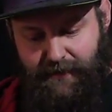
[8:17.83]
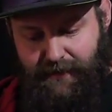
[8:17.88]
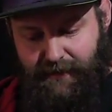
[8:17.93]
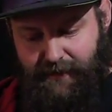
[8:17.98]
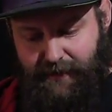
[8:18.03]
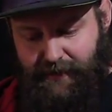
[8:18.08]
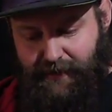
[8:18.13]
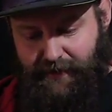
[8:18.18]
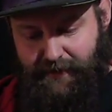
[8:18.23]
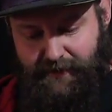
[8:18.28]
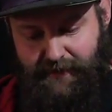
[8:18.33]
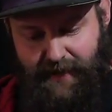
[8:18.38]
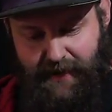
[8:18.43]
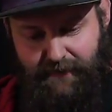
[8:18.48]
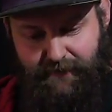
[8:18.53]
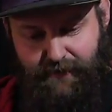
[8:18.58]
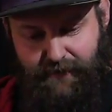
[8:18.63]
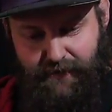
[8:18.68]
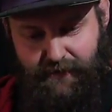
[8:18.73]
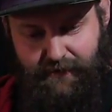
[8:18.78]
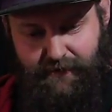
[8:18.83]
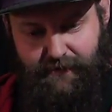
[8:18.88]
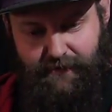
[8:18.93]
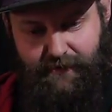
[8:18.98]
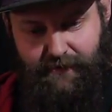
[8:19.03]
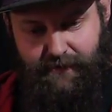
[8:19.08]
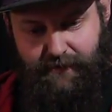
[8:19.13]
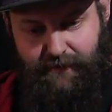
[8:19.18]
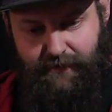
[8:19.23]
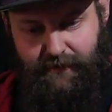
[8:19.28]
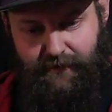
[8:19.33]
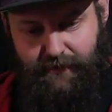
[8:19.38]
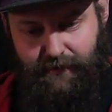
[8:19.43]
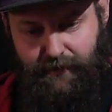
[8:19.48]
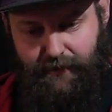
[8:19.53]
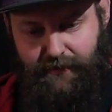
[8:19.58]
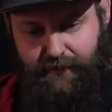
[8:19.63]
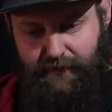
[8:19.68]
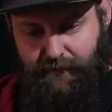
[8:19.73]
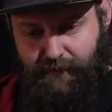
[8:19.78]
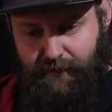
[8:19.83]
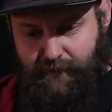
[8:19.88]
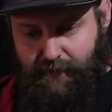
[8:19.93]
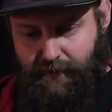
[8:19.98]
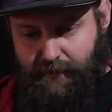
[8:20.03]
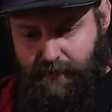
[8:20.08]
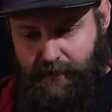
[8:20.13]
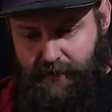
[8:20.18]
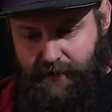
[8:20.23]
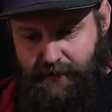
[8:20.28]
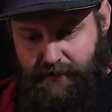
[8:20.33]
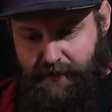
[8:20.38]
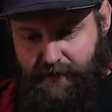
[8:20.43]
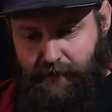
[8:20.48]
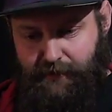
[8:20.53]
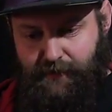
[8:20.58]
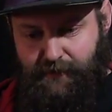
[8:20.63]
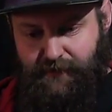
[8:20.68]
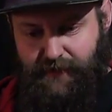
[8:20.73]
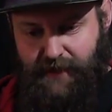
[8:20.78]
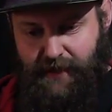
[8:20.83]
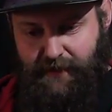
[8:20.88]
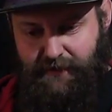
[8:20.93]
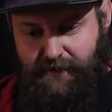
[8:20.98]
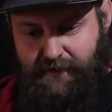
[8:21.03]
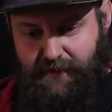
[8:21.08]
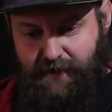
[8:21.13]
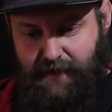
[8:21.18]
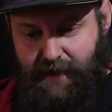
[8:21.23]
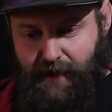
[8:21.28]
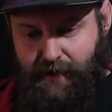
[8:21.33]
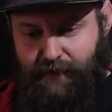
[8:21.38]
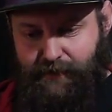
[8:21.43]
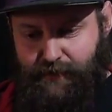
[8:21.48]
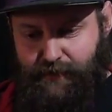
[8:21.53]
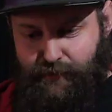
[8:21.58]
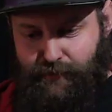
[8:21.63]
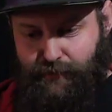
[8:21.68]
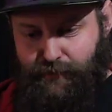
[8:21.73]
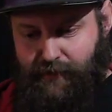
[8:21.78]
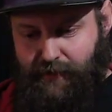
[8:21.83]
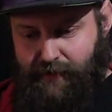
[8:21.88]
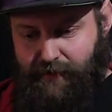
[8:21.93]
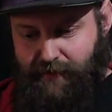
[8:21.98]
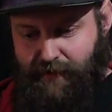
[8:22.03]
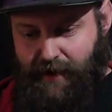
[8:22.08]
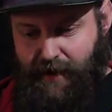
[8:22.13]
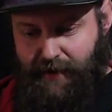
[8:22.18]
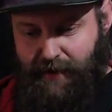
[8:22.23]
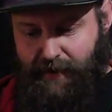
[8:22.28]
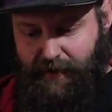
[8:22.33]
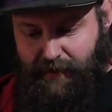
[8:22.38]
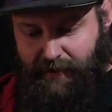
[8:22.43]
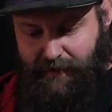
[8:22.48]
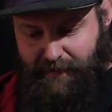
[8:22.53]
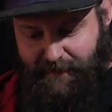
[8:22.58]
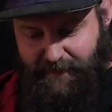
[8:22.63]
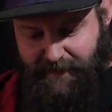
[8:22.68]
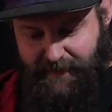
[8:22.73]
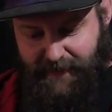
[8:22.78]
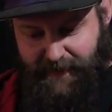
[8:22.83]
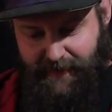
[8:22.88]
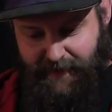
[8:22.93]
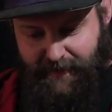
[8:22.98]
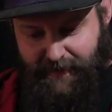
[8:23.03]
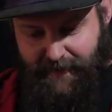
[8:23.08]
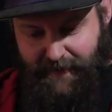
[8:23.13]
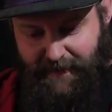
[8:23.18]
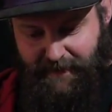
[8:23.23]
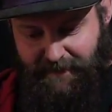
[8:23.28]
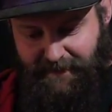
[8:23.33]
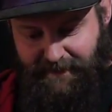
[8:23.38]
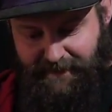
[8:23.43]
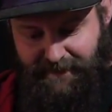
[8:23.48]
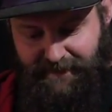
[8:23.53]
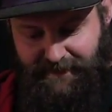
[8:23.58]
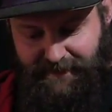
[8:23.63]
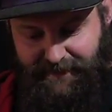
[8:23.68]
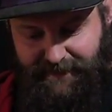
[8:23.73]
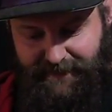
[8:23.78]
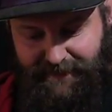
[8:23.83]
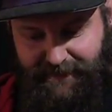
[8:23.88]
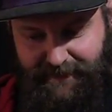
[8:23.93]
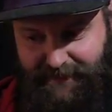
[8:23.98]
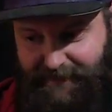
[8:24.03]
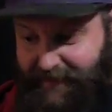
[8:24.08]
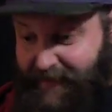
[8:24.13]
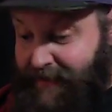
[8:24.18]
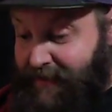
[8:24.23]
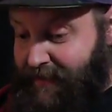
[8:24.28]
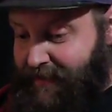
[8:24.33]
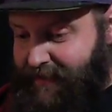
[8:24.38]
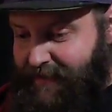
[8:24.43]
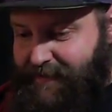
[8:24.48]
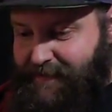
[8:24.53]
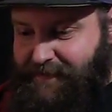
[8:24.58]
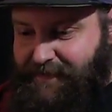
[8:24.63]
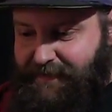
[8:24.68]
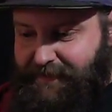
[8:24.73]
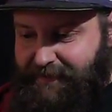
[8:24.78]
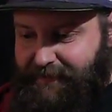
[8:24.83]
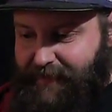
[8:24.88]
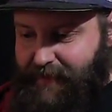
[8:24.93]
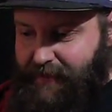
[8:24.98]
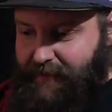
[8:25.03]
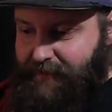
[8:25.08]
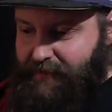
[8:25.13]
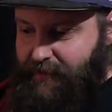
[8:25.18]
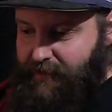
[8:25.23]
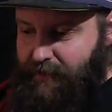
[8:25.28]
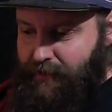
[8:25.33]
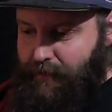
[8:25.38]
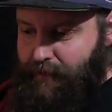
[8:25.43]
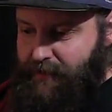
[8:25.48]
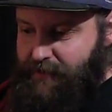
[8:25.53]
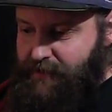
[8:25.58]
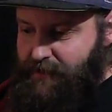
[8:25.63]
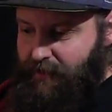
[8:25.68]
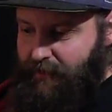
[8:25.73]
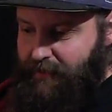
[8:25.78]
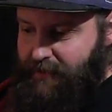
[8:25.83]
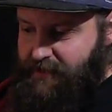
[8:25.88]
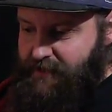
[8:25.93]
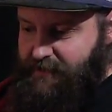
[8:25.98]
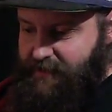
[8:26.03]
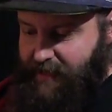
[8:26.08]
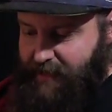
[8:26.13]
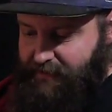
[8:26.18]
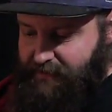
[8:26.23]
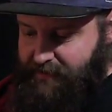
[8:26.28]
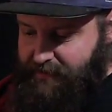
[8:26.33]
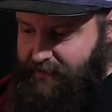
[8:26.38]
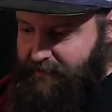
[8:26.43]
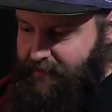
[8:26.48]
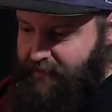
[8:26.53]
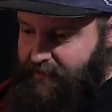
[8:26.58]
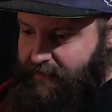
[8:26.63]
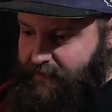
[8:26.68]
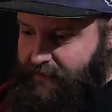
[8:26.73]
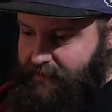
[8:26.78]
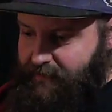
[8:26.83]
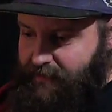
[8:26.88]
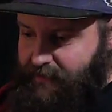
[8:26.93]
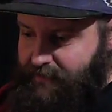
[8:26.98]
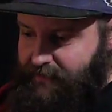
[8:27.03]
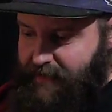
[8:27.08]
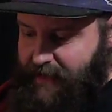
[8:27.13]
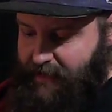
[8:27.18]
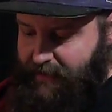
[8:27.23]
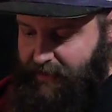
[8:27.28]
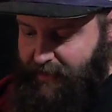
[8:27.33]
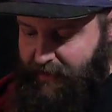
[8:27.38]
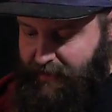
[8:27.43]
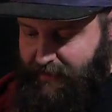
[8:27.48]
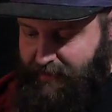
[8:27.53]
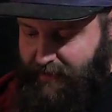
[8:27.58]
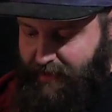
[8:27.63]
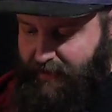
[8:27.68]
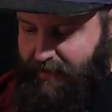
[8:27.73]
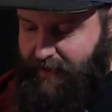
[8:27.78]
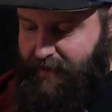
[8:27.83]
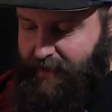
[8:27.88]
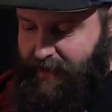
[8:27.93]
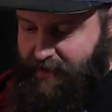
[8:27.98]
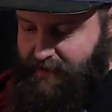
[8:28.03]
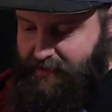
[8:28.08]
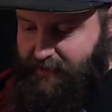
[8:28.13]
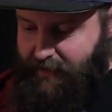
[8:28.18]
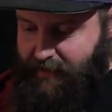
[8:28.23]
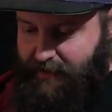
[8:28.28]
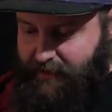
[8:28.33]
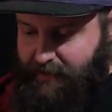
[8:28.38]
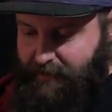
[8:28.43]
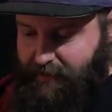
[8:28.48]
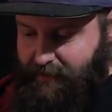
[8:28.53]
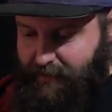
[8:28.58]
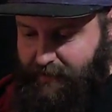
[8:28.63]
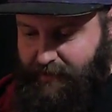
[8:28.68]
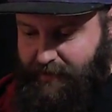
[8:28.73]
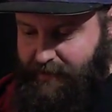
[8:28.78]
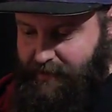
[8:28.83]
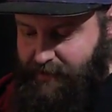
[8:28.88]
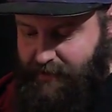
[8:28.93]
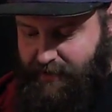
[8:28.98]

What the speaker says: there's an advert. Awesome. Self-defense. Kung Fu Karate. The Human Torch saves the valley. Oh, okay, it's like a